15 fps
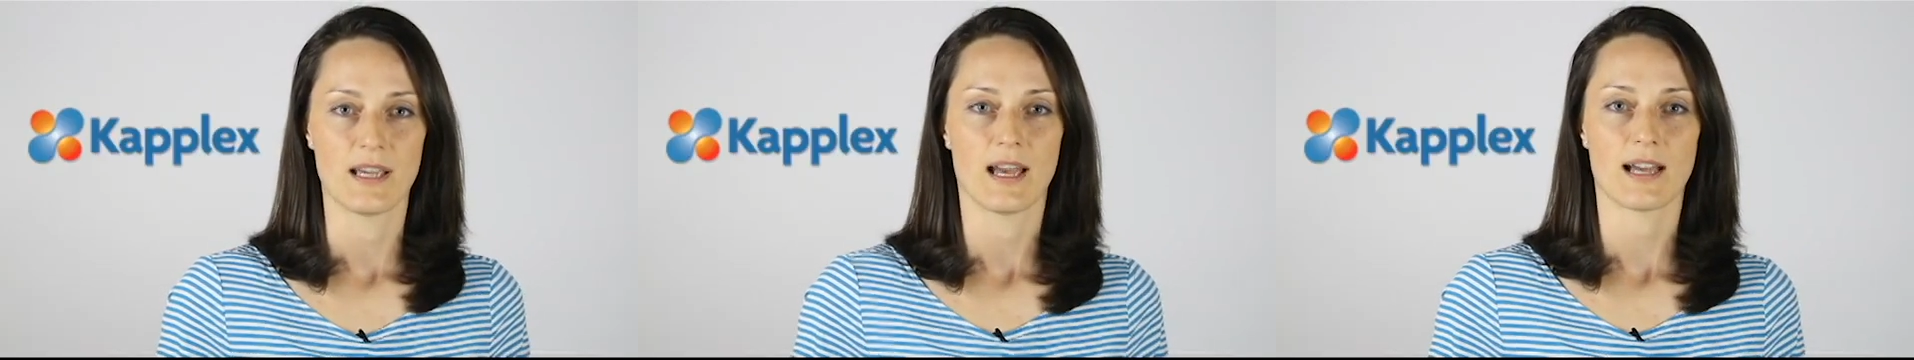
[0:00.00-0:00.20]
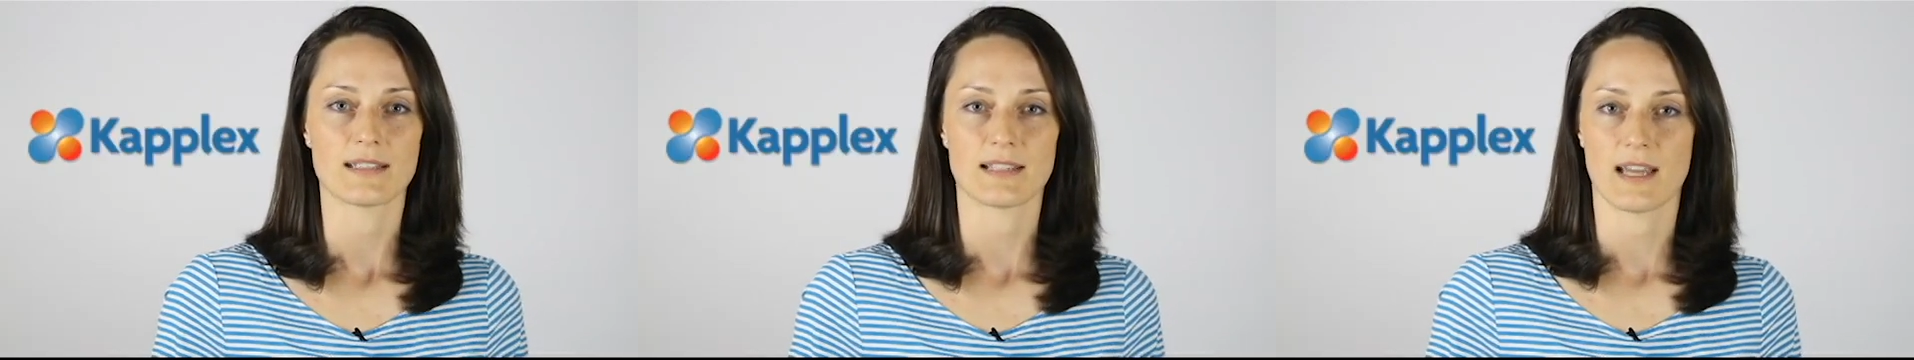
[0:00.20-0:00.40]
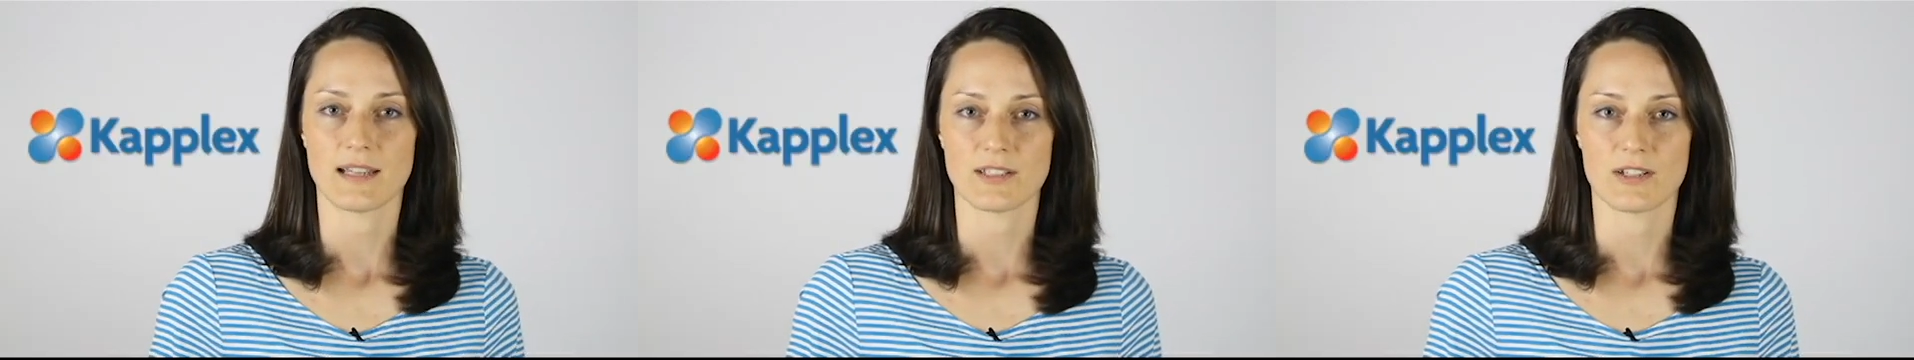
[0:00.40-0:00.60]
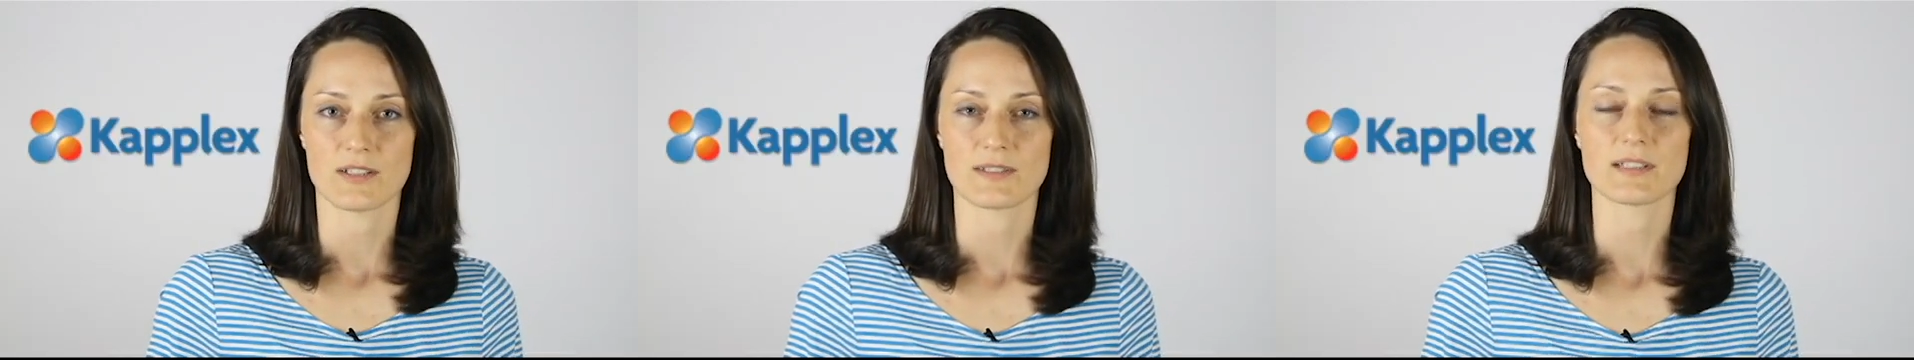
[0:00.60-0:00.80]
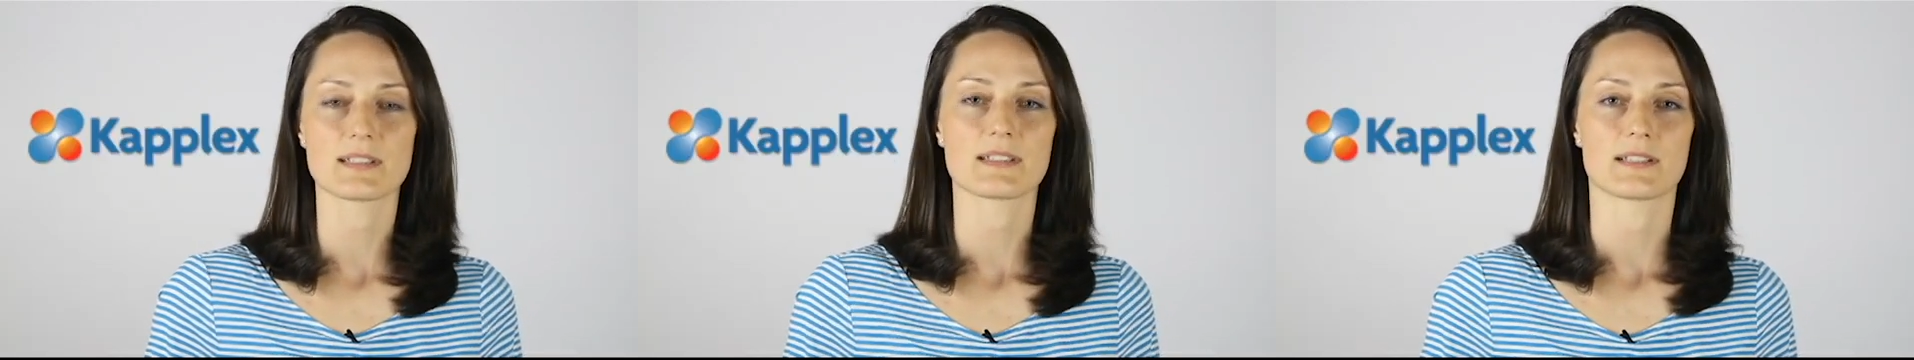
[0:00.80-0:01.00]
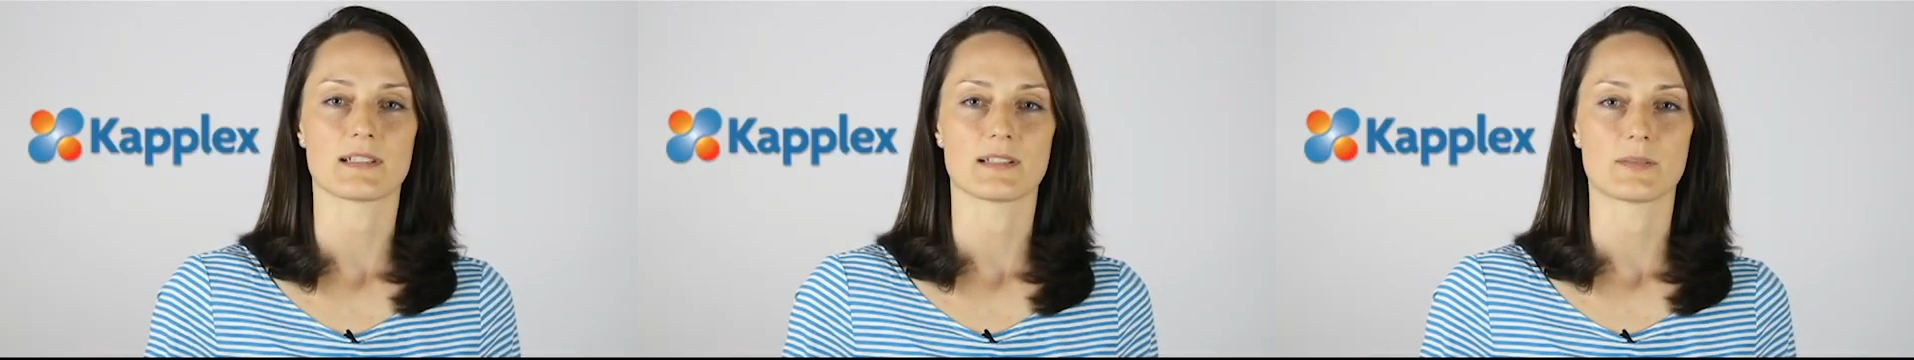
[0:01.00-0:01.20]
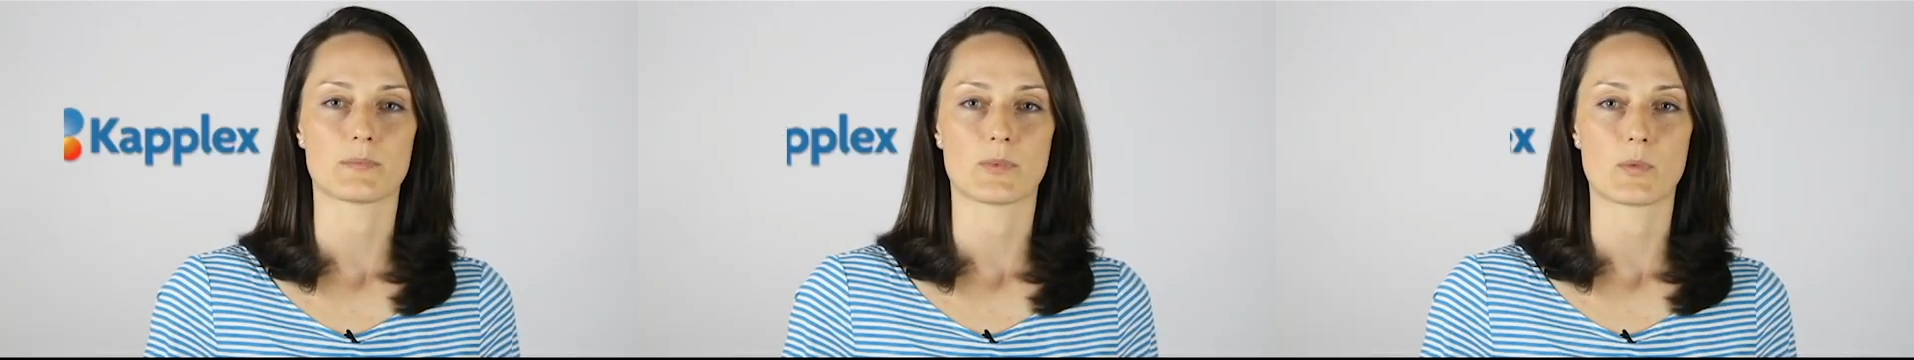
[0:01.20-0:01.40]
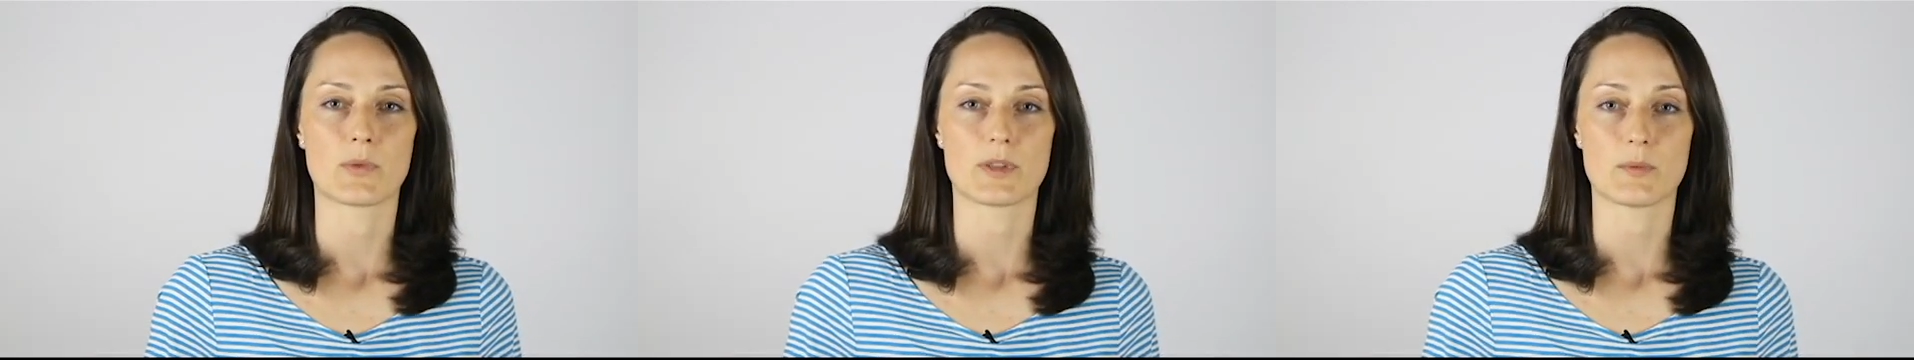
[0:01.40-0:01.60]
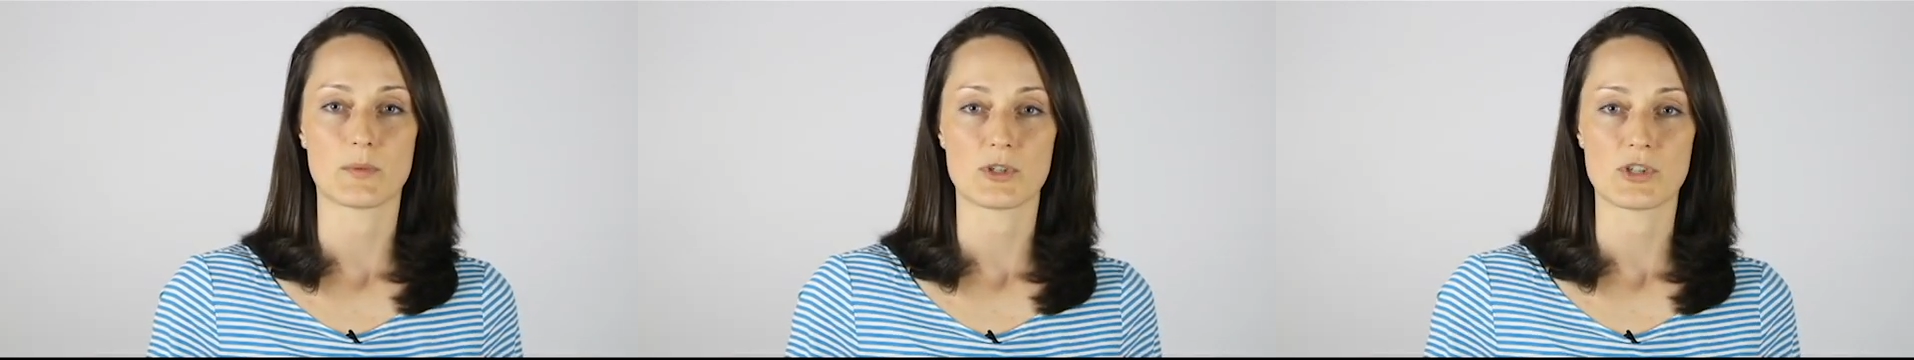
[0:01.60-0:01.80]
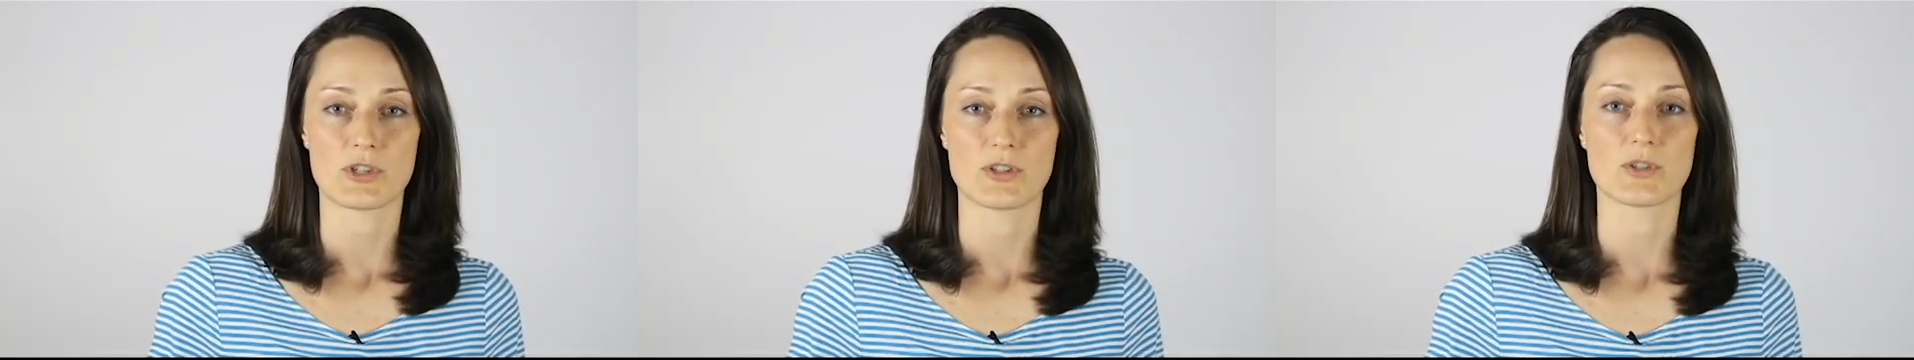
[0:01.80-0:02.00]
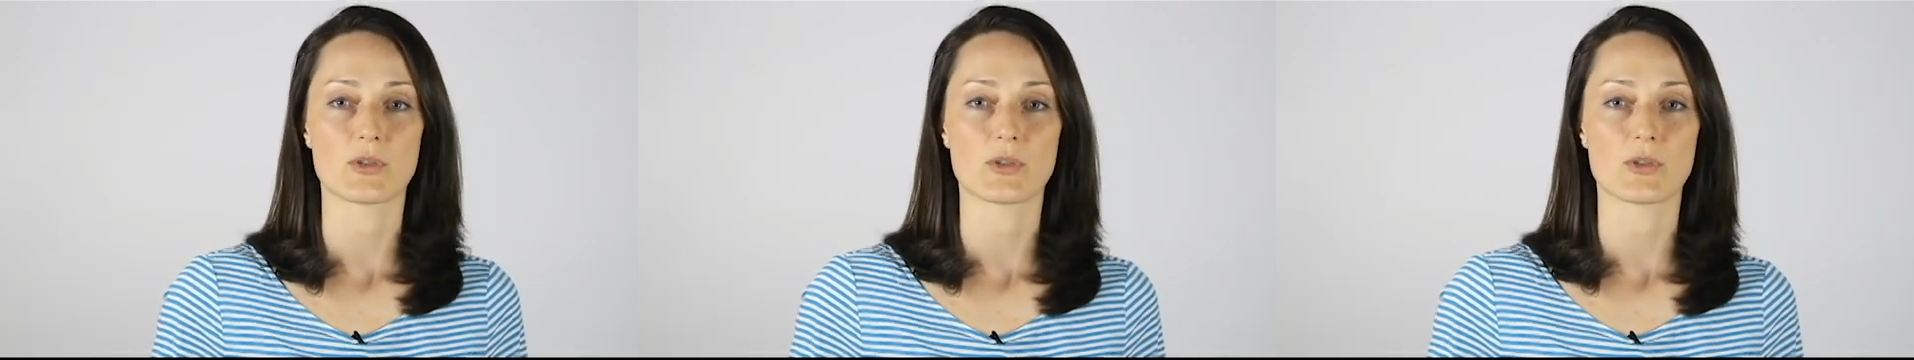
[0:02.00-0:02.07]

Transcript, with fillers: a diagnostic startup with a mission